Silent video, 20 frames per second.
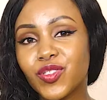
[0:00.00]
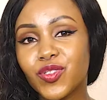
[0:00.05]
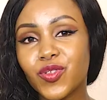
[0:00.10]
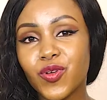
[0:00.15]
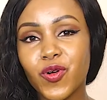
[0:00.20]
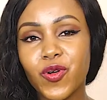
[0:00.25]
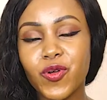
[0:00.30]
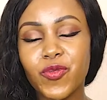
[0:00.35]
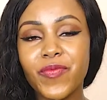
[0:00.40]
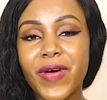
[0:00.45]

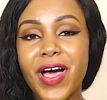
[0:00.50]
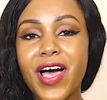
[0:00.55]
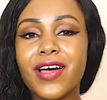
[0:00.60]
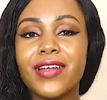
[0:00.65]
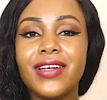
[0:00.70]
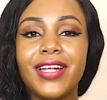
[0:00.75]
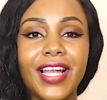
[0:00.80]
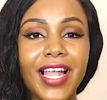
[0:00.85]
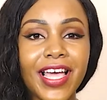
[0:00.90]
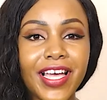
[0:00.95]
So
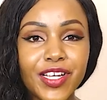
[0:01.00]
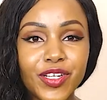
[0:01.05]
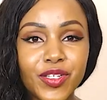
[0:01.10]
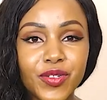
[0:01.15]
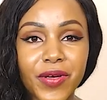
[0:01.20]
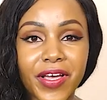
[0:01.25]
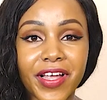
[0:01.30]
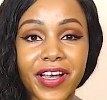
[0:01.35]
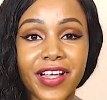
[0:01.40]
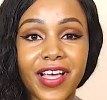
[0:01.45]
I'd like
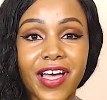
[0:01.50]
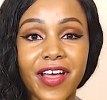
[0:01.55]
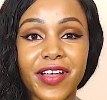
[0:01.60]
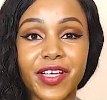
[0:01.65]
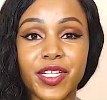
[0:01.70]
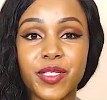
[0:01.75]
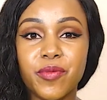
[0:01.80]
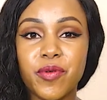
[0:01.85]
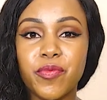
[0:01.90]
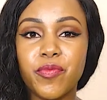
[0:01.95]
to
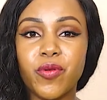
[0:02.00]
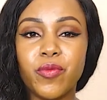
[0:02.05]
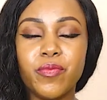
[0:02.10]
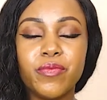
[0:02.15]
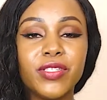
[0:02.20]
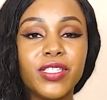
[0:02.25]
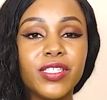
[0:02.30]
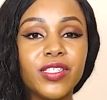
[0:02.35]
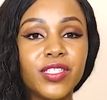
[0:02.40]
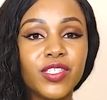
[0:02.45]
encourage people,
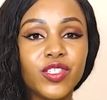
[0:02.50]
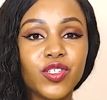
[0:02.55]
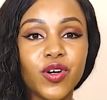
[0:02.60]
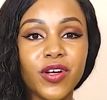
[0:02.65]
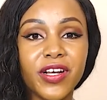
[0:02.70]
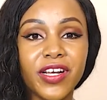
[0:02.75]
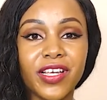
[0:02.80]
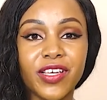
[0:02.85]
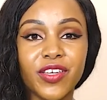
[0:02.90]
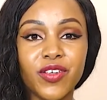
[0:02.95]

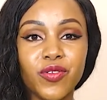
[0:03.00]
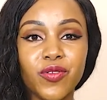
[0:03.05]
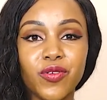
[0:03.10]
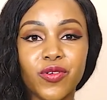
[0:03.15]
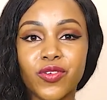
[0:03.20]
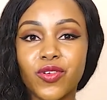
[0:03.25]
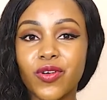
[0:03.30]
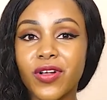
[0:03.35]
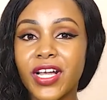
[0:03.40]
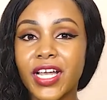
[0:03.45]

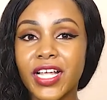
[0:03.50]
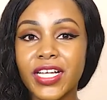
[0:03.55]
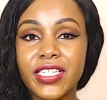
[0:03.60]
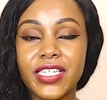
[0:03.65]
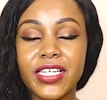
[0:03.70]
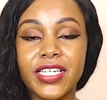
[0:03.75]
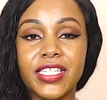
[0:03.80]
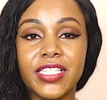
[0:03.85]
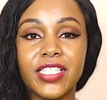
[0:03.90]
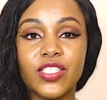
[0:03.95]
msijione, don't let
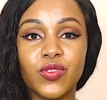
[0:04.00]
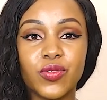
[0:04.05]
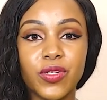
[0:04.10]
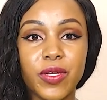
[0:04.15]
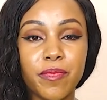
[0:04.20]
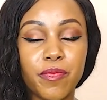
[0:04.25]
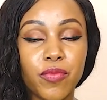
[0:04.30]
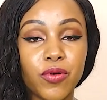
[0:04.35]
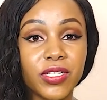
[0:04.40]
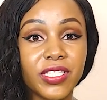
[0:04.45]

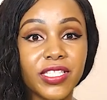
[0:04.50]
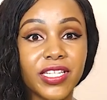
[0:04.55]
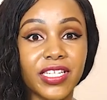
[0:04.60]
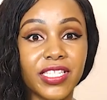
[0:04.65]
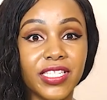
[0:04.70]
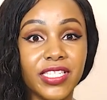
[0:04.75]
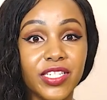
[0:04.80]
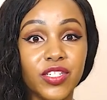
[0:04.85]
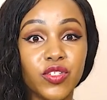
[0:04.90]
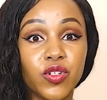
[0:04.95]
imposter
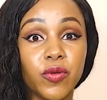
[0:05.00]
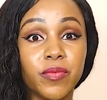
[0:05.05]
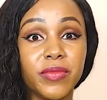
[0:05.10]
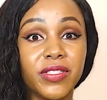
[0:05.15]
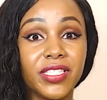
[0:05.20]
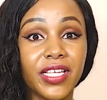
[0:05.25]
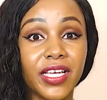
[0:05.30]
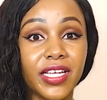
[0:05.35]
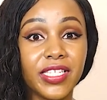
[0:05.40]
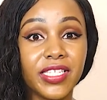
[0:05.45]
syndrome
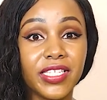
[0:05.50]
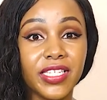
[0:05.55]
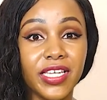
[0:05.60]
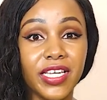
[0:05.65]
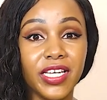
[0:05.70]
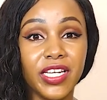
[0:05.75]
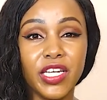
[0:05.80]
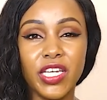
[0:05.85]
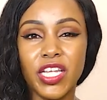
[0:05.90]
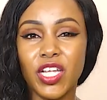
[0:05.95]
set
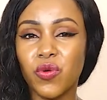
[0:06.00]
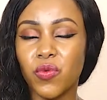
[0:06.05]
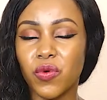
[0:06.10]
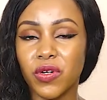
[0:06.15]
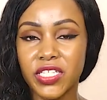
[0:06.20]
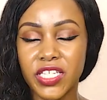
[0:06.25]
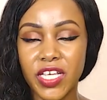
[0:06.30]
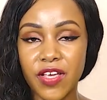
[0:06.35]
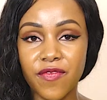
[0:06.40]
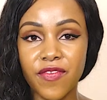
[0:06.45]
in
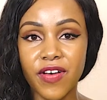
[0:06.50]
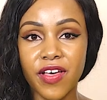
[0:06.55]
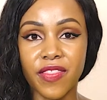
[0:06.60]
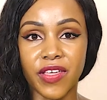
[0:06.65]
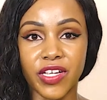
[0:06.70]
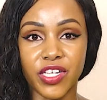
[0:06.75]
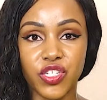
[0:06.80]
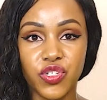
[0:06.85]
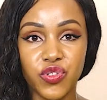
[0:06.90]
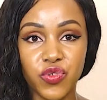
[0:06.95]
whatever
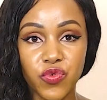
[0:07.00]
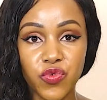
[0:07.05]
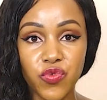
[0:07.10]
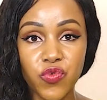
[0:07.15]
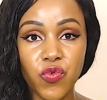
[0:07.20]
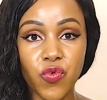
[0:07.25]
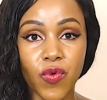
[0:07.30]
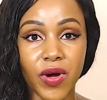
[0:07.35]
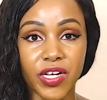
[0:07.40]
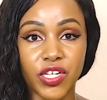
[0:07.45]
that
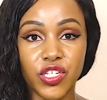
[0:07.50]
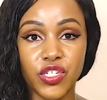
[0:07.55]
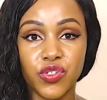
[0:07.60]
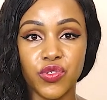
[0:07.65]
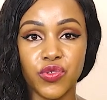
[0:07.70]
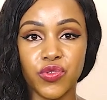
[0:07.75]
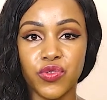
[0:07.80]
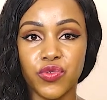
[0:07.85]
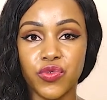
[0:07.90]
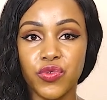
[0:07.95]
you want
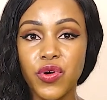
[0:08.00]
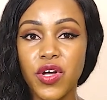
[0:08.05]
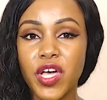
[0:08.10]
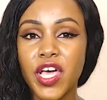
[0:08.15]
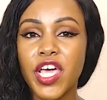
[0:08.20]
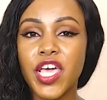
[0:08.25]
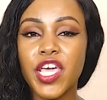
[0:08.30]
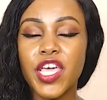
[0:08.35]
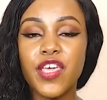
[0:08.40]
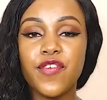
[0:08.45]
to do.
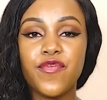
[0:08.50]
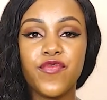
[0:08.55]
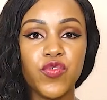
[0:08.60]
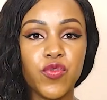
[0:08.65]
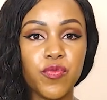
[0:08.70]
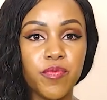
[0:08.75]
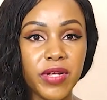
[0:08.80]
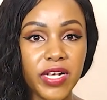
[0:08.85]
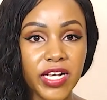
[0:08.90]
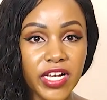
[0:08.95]
If
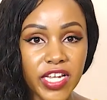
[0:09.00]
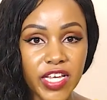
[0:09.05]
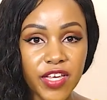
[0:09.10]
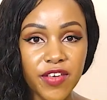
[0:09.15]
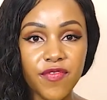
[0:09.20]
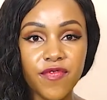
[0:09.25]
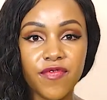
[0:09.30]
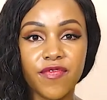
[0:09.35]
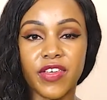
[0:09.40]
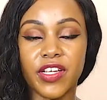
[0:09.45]
you
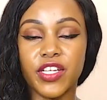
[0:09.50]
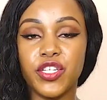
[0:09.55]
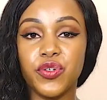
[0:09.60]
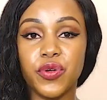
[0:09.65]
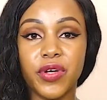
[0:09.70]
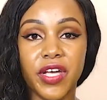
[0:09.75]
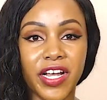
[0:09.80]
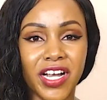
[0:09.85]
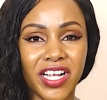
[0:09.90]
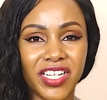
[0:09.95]
believe that
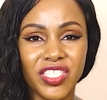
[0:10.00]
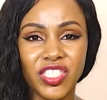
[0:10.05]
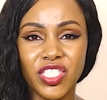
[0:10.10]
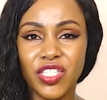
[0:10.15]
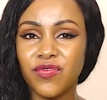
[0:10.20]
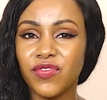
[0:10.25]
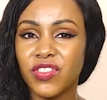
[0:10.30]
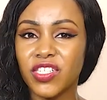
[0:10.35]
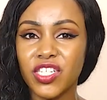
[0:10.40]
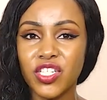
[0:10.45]
you can
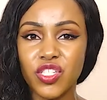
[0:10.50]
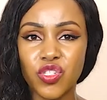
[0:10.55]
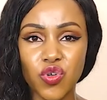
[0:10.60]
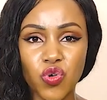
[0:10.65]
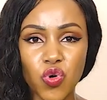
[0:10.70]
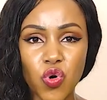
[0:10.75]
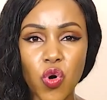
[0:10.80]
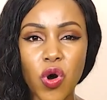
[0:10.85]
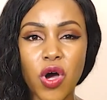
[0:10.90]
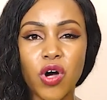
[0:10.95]
achieve, just
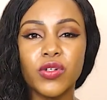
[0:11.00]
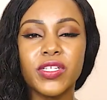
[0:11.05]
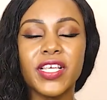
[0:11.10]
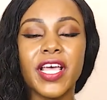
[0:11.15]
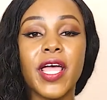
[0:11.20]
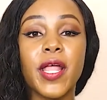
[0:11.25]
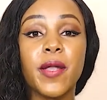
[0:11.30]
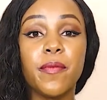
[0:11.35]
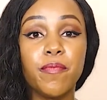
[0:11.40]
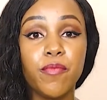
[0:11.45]
go out
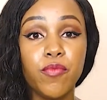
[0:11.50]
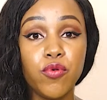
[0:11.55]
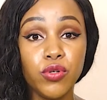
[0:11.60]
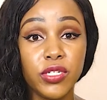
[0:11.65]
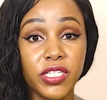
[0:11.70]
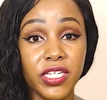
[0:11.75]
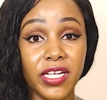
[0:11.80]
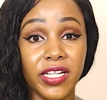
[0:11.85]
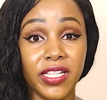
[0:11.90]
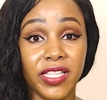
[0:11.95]
and
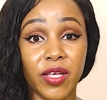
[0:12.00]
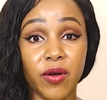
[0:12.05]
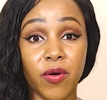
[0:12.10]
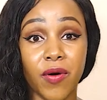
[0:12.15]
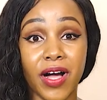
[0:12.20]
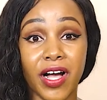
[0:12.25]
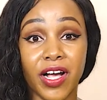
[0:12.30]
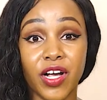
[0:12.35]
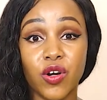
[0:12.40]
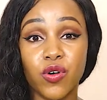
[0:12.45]
put in the
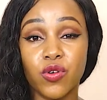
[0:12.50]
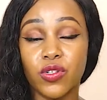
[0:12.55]
work.